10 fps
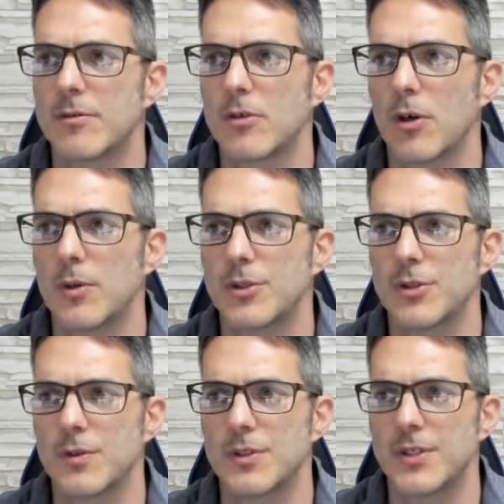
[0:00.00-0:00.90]
go
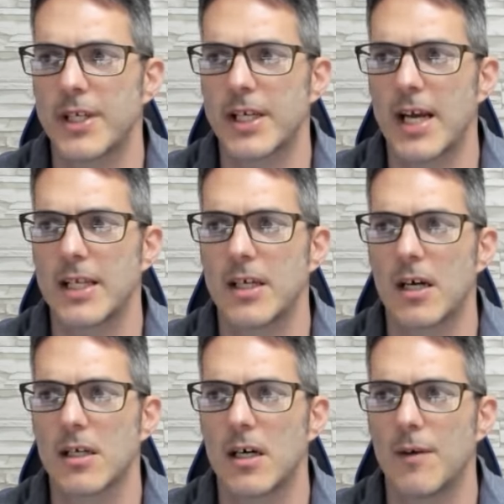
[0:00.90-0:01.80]
into is
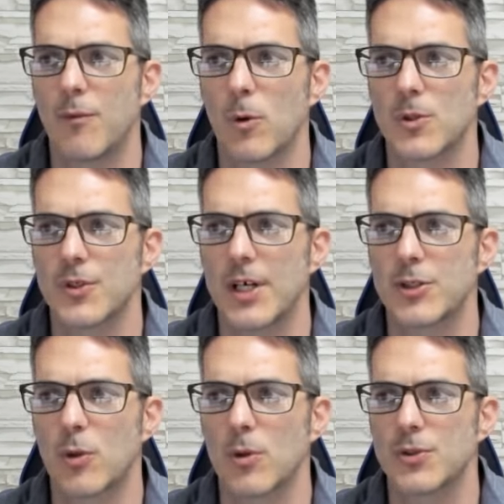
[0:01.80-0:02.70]

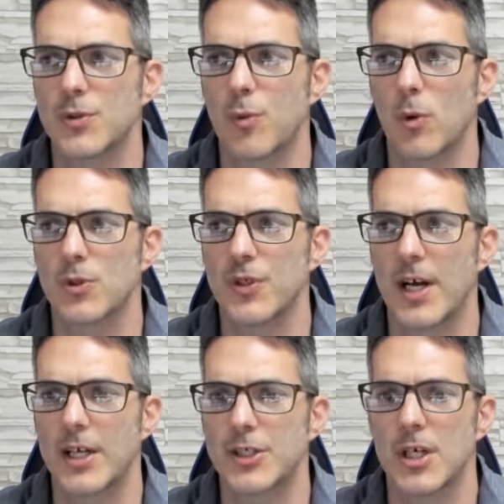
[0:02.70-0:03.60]

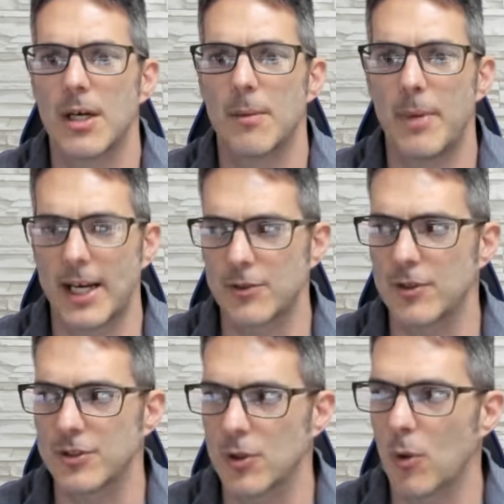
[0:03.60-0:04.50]
netacad.com/courses/packet
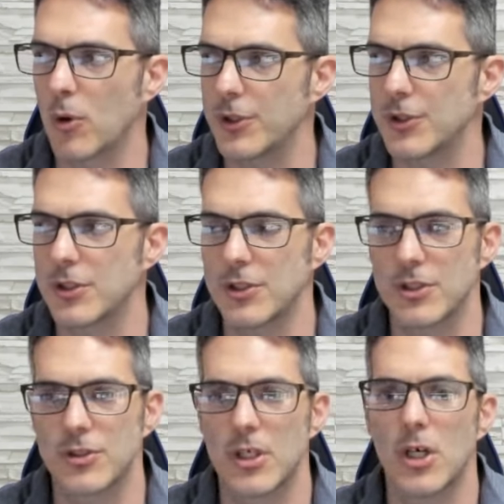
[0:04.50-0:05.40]
tracer, or you could just